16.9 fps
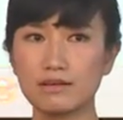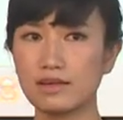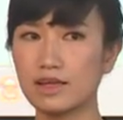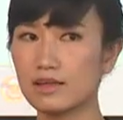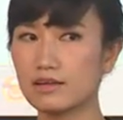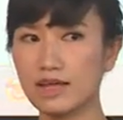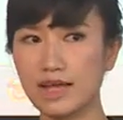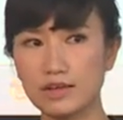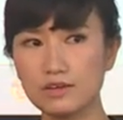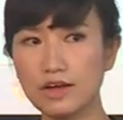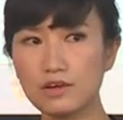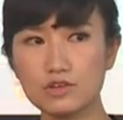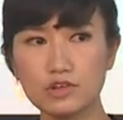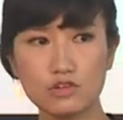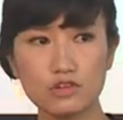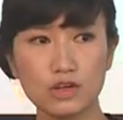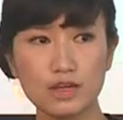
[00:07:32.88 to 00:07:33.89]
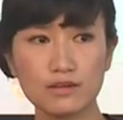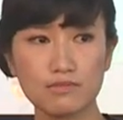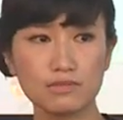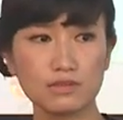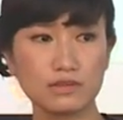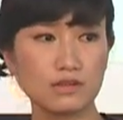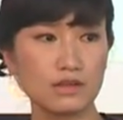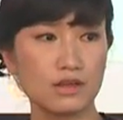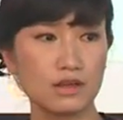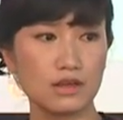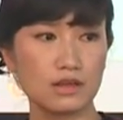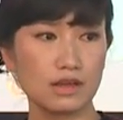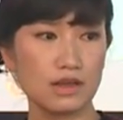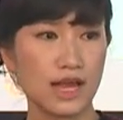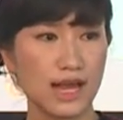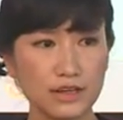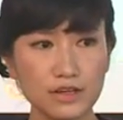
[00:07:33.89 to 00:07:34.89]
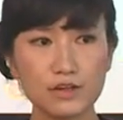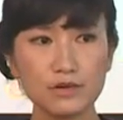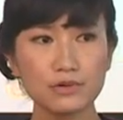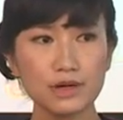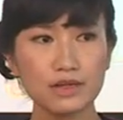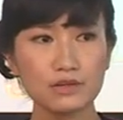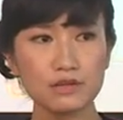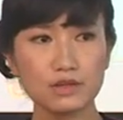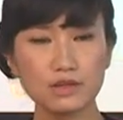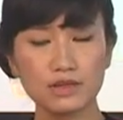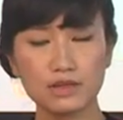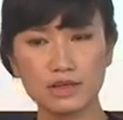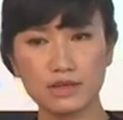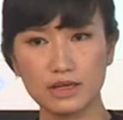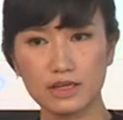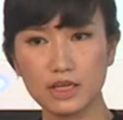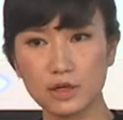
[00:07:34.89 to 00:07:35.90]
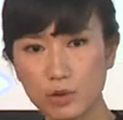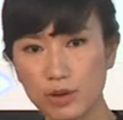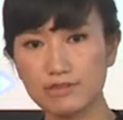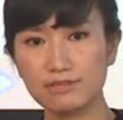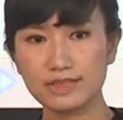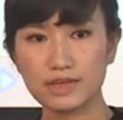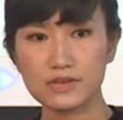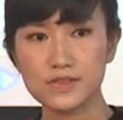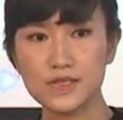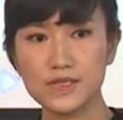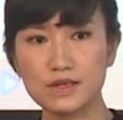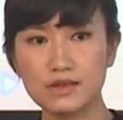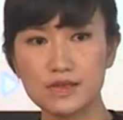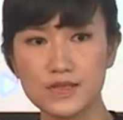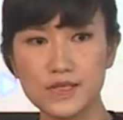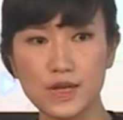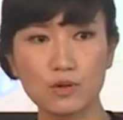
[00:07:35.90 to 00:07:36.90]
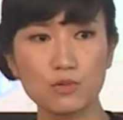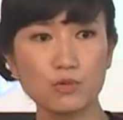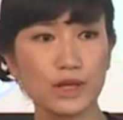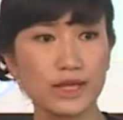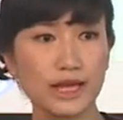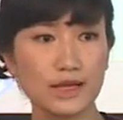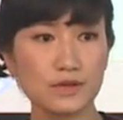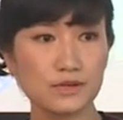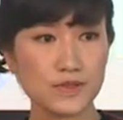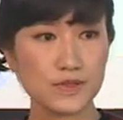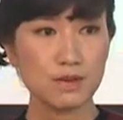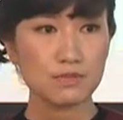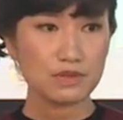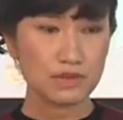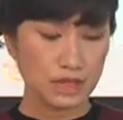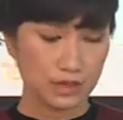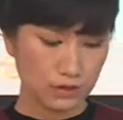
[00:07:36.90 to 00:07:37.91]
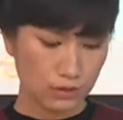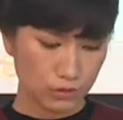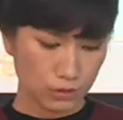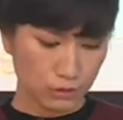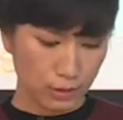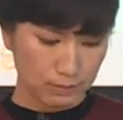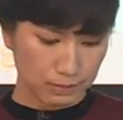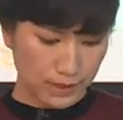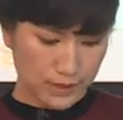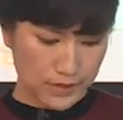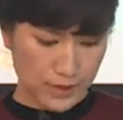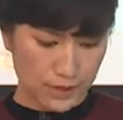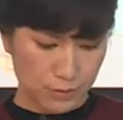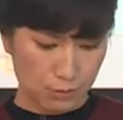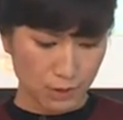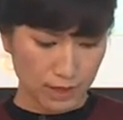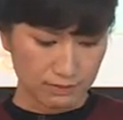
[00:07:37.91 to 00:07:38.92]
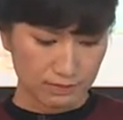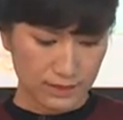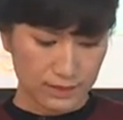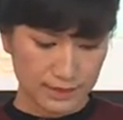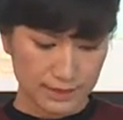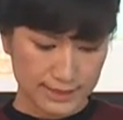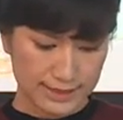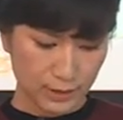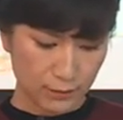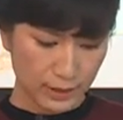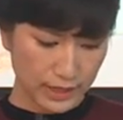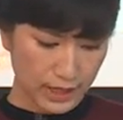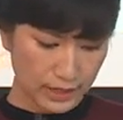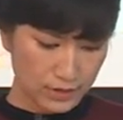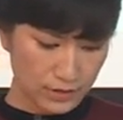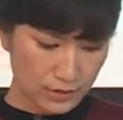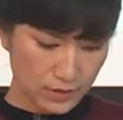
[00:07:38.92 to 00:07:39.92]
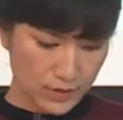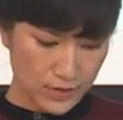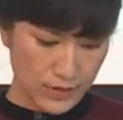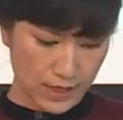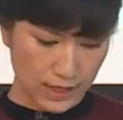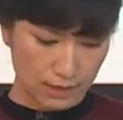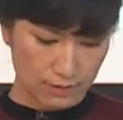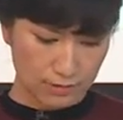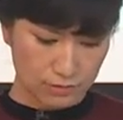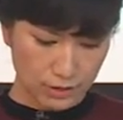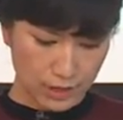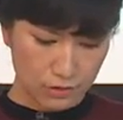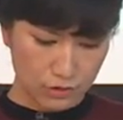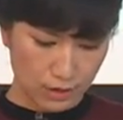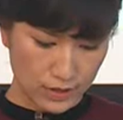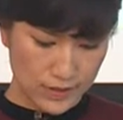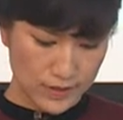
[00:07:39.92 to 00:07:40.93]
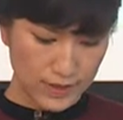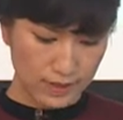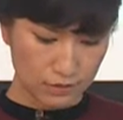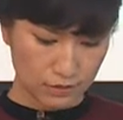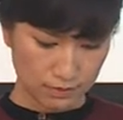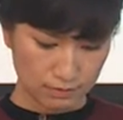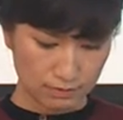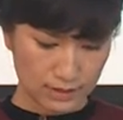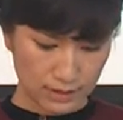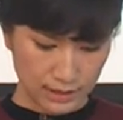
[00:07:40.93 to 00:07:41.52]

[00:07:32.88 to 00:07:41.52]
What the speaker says: it cannot achieve accurate equivalence. So we can use something to replace this one. So we can use free translation.